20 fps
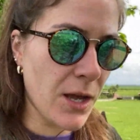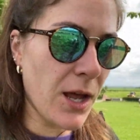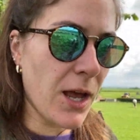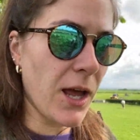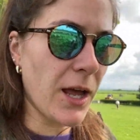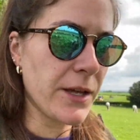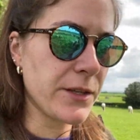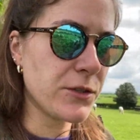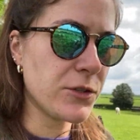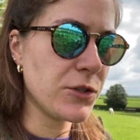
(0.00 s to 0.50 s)

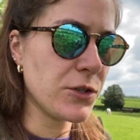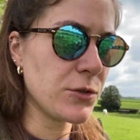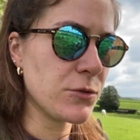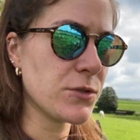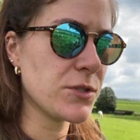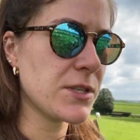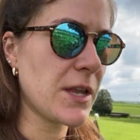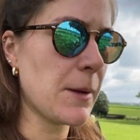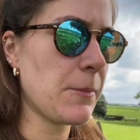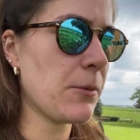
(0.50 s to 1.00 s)
I do
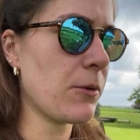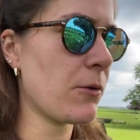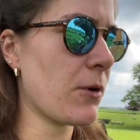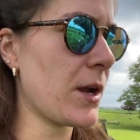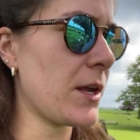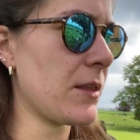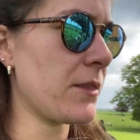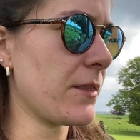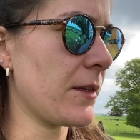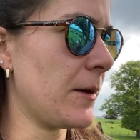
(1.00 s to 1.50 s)

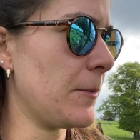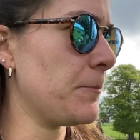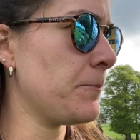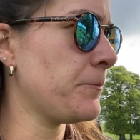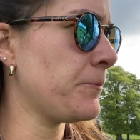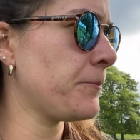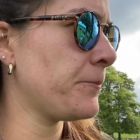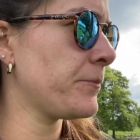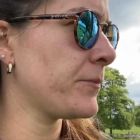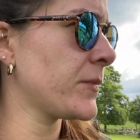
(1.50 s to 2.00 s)
separate them,
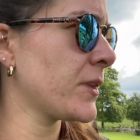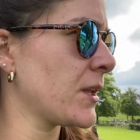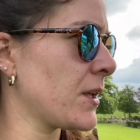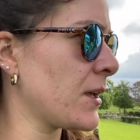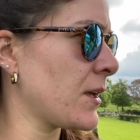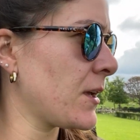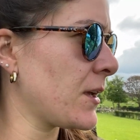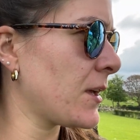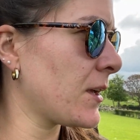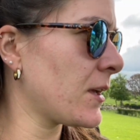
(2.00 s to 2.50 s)

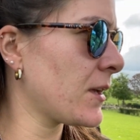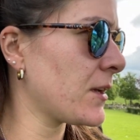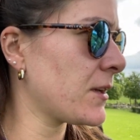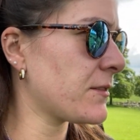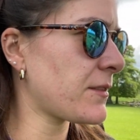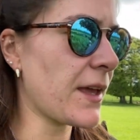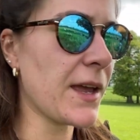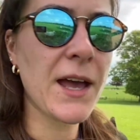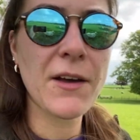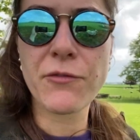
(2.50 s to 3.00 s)

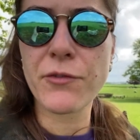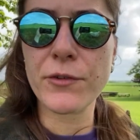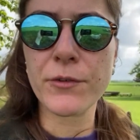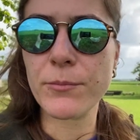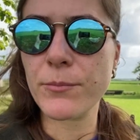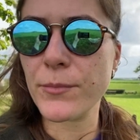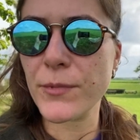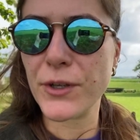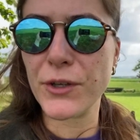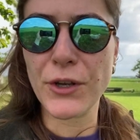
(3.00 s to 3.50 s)
they
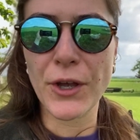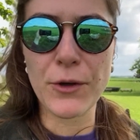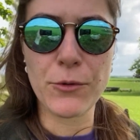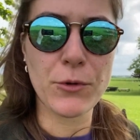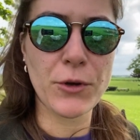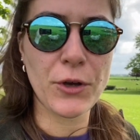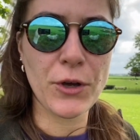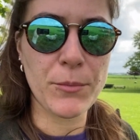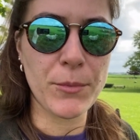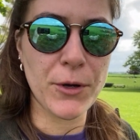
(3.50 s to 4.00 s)
haven't, you know,
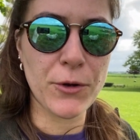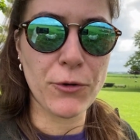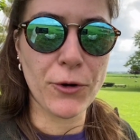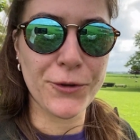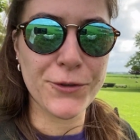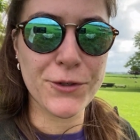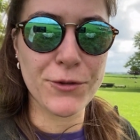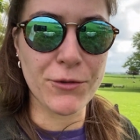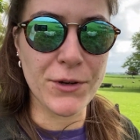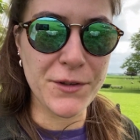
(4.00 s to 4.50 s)
come
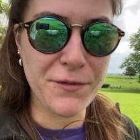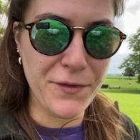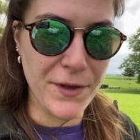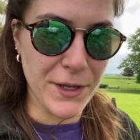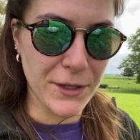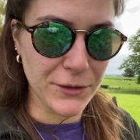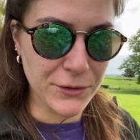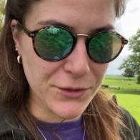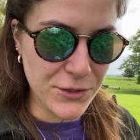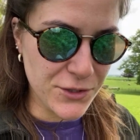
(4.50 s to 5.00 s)
across 3
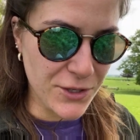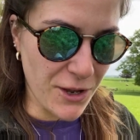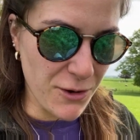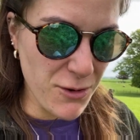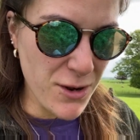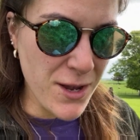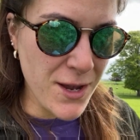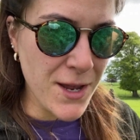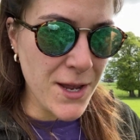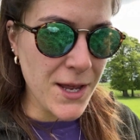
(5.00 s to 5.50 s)
fields. So
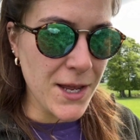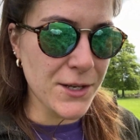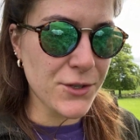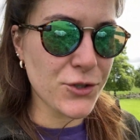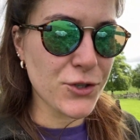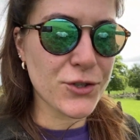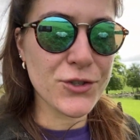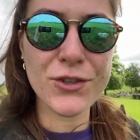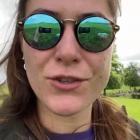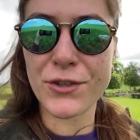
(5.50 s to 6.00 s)
it's
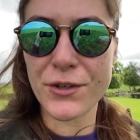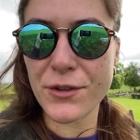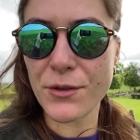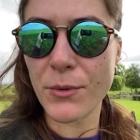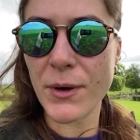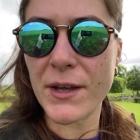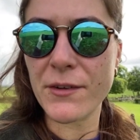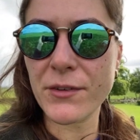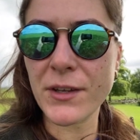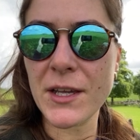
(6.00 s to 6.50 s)
just another
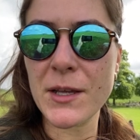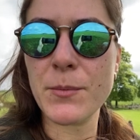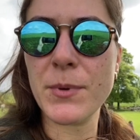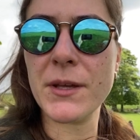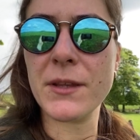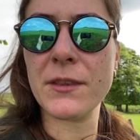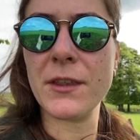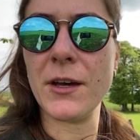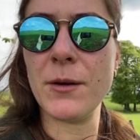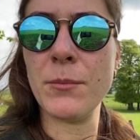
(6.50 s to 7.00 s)
way of
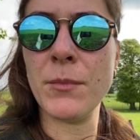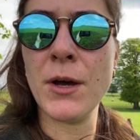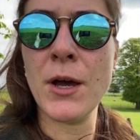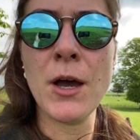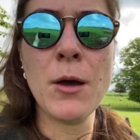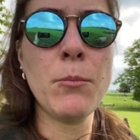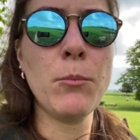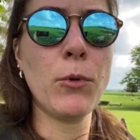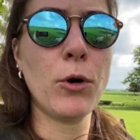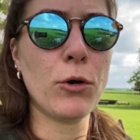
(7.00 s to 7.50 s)
keeping them
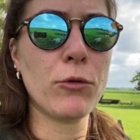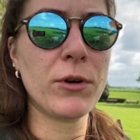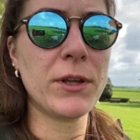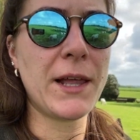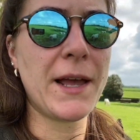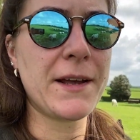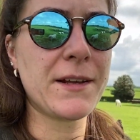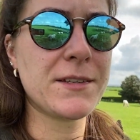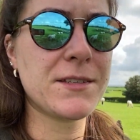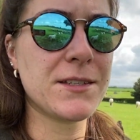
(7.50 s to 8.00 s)
more
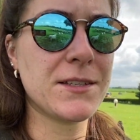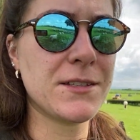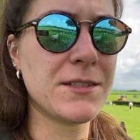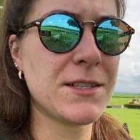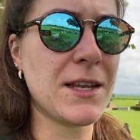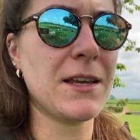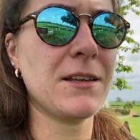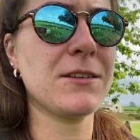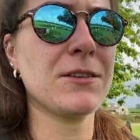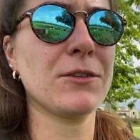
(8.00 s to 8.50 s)
relaxed and
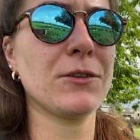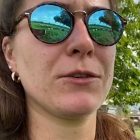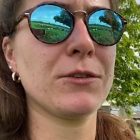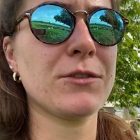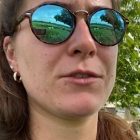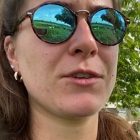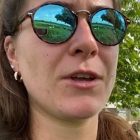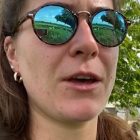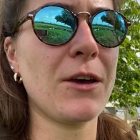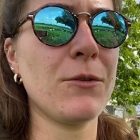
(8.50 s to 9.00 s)
settled.
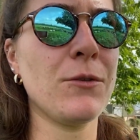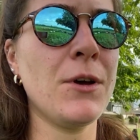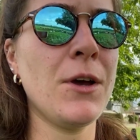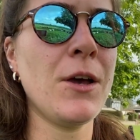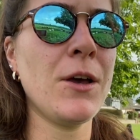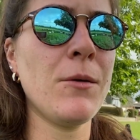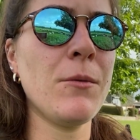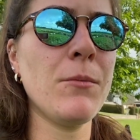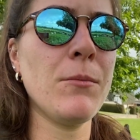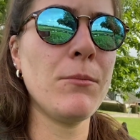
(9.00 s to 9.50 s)
So
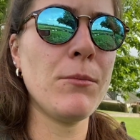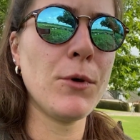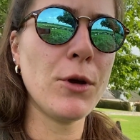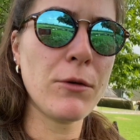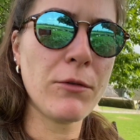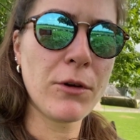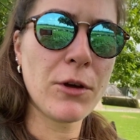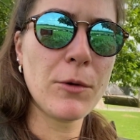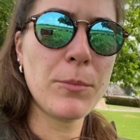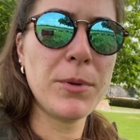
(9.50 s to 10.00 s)

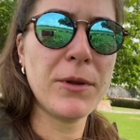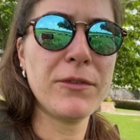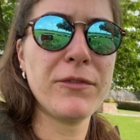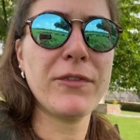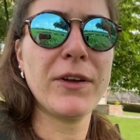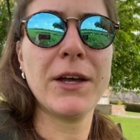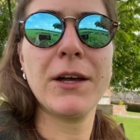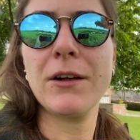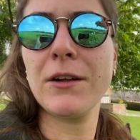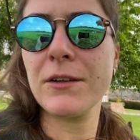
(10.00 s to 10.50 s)
move a couple of
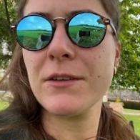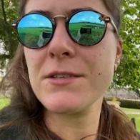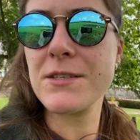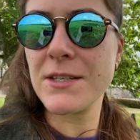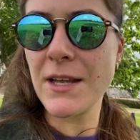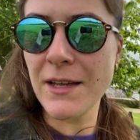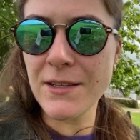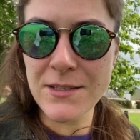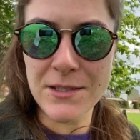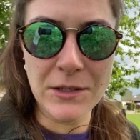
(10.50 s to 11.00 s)
fields,
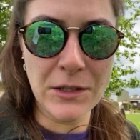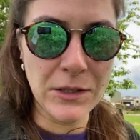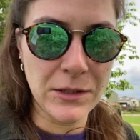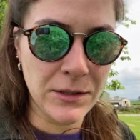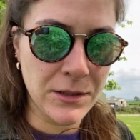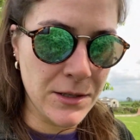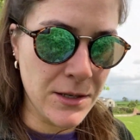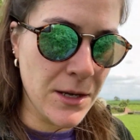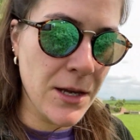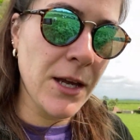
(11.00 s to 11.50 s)

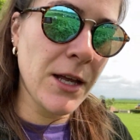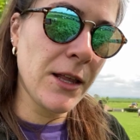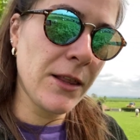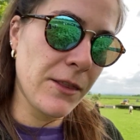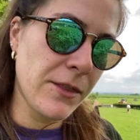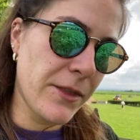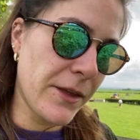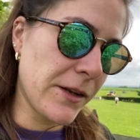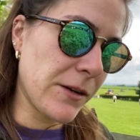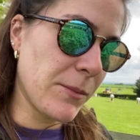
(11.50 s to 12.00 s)
settle,
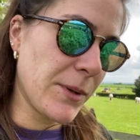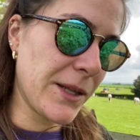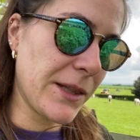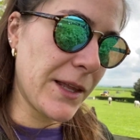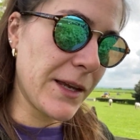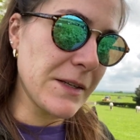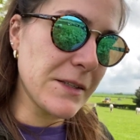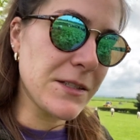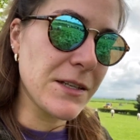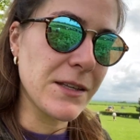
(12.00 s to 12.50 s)
then a bit
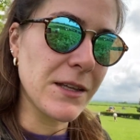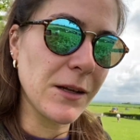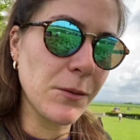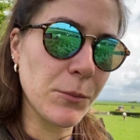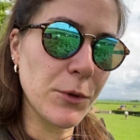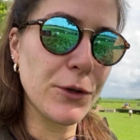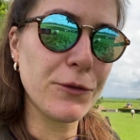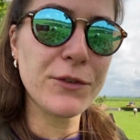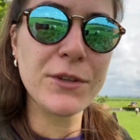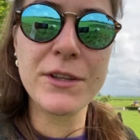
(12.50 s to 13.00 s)
later they'll
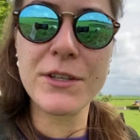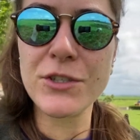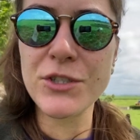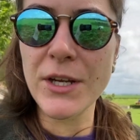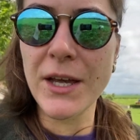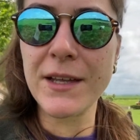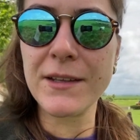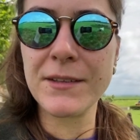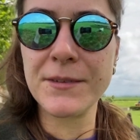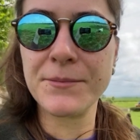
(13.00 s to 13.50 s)
move to the
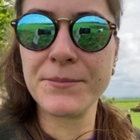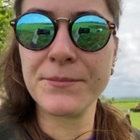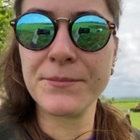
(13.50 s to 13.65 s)
shed.